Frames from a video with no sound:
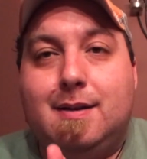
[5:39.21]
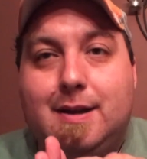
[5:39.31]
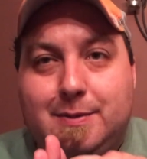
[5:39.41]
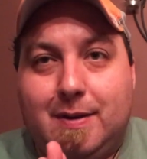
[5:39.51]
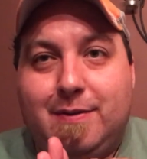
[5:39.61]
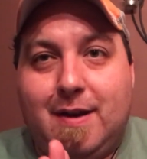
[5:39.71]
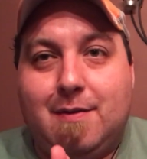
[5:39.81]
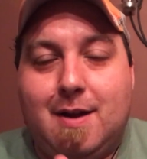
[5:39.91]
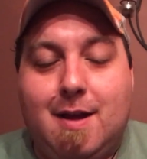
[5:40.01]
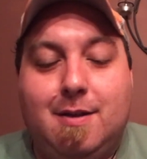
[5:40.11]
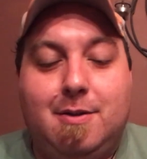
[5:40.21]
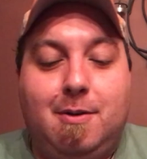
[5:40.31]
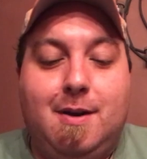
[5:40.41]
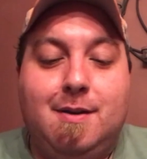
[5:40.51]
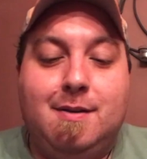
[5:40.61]
is my favorite out of the
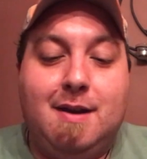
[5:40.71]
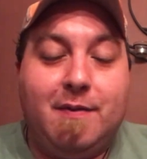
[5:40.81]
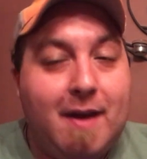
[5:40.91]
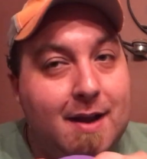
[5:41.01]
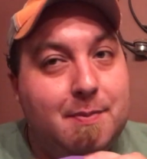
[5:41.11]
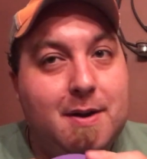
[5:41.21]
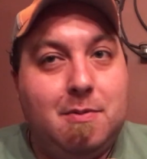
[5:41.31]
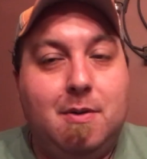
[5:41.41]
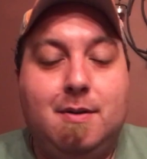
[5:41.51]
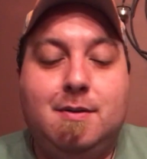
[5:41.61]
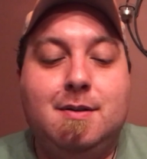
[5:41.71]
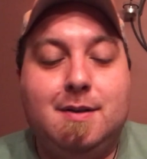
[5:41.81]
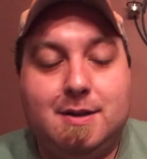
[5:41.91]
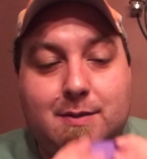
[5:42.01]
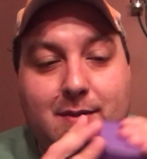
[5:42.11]
three. If I had to pick one,
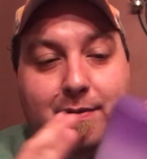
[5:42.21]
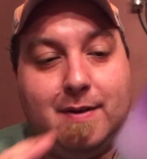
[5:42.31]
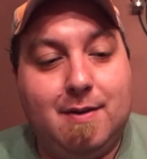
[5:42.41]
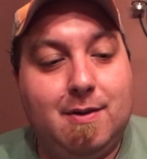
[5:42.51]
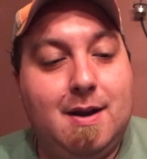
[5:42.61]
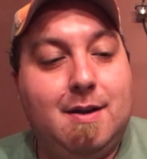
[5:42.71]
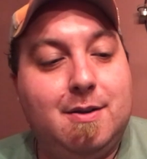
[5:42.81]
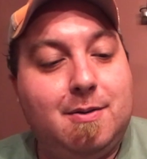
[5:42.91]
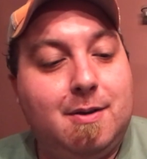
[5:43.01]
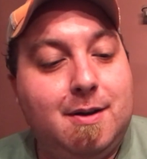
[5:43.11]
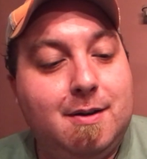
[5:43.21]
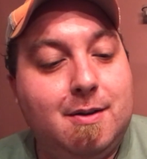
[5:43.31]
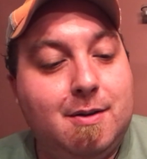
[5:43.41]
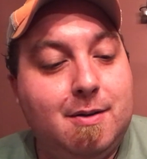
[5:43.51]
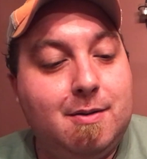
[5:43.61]
this is my favorite out of the three.
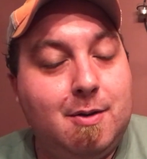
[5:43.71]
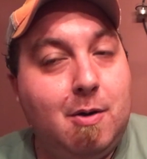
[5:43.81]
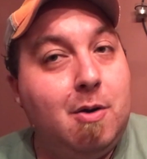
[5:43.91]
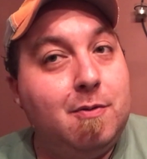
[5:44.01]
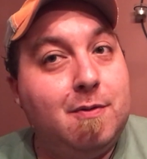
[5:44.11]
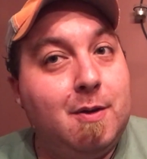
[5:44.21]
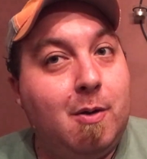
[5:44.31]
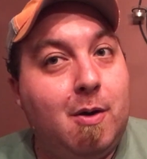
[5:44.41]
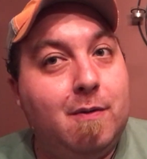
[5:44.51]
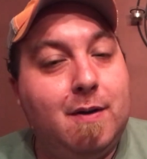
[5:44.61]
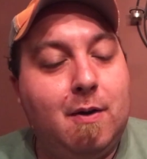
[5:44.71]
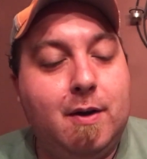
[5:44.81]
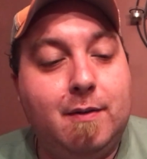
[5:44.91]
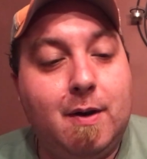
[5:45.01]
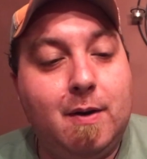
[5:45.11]
They're all, they're all
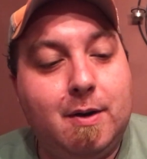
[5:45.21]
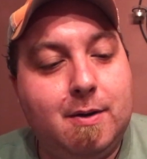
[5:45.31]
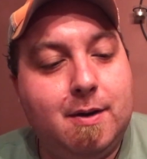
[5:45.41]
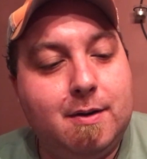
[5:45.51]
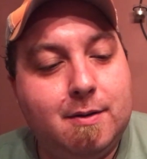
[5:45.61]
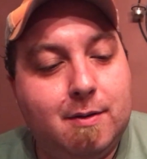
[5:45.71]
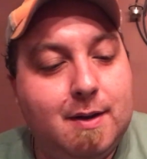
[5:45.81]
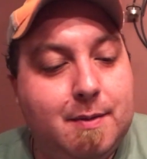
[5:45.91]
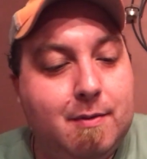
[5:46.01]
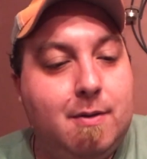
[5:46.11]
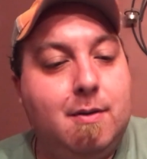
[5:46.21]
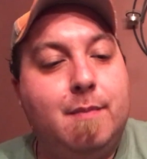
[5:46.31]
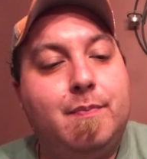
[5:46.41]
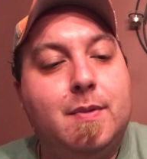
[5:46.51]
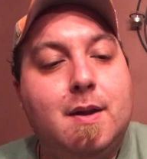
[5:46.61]
very, very good. Don't get me wrong.
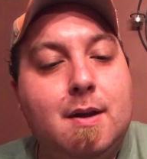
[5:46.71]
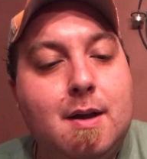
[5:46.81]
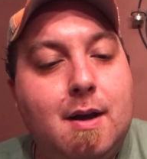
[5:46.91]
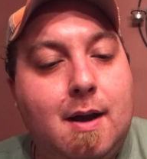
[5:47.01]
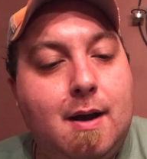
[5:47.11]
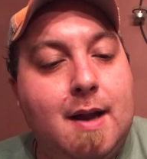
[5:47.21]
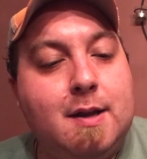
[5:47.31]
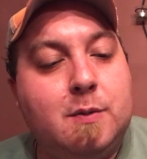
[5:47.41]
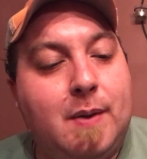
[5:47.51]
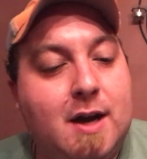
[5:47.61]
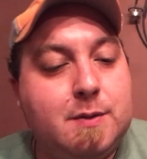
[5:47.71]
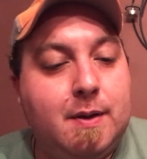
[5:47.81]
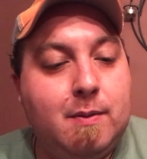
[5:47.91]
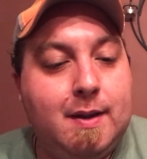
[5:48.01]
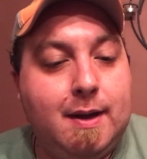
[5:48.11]
Uh, and this box,
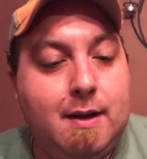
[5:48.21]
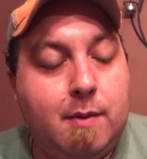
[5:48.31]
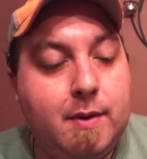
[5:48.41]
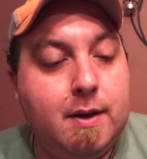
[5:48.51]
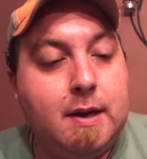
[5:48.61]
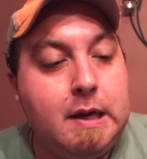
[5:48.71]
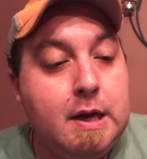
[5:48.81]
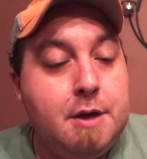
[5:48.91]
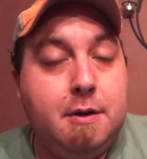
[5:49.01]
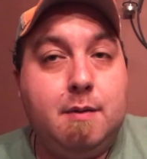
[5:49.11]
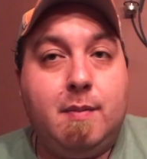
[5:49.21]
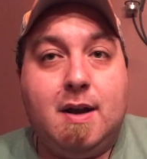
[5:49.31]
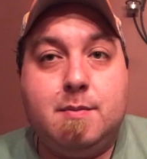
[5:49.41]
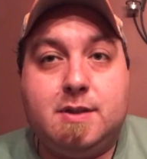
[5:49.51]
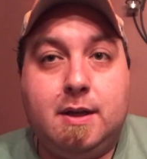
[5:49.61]
by the way, they come in. You can
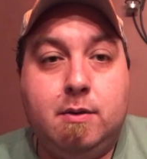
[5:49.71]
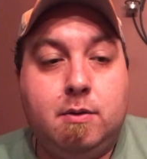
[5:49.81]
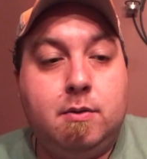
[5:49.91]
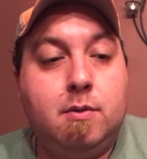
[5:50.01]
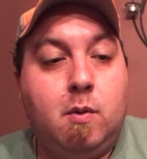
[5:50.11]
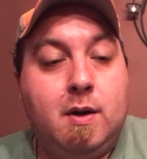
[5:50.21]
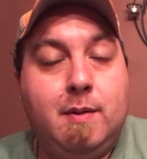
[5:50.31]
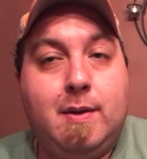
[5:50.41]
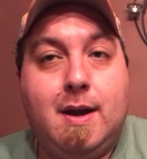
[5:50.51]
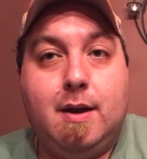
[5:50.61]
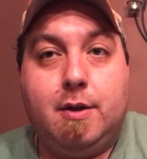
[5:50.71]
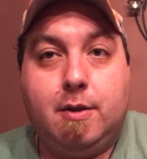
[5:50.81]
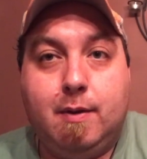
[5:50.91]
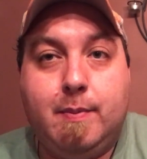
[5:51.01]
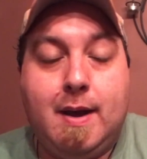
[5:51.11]
buy them single, or you can buy a
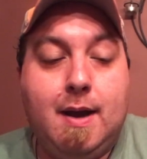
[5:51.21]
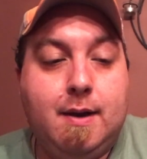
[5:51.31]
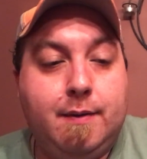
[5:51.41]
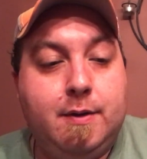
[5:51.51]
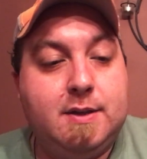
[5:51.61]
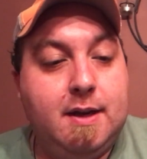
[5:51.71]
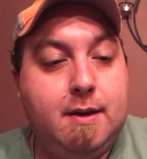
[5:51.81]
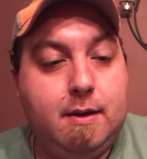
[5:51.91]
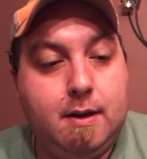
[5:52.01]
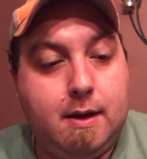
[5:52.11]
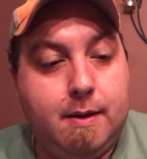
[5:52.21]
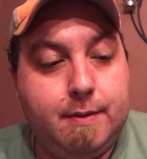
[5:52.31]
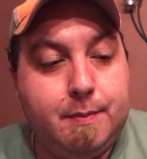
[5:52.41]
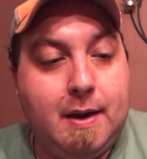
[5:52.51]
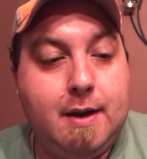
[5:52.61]
three-pack. If you say uh,
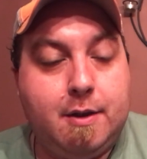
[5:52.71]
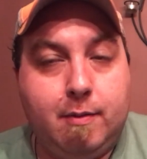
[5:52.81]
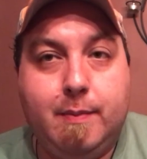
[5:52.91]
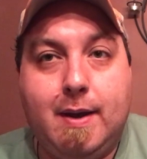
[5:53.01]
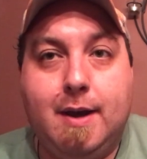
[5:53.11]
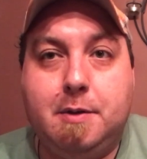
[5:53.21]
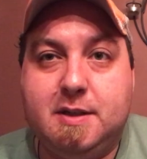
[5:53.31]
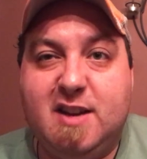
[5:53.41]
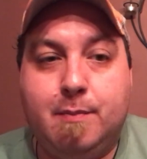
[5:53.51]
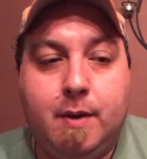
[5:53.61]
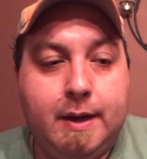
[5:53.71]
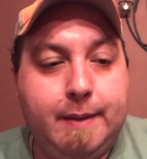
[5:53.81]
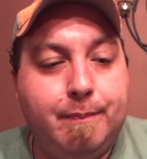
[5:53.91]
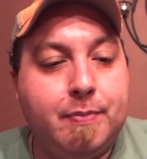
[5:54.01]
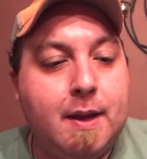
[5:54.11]
you buy a three-pack, you save
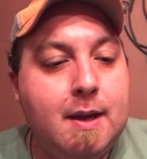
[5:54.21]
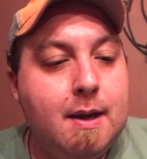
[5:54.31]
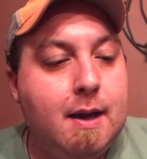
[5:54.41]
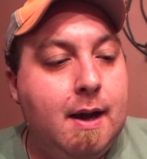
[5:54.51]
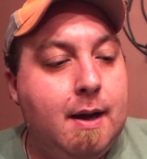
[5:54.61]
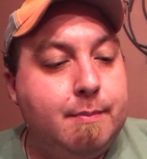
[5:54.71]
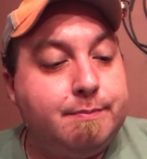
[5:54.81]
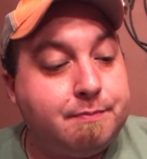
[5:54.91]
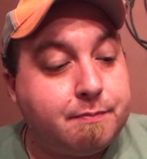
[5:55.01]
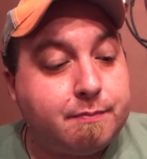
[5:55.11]
money. Um,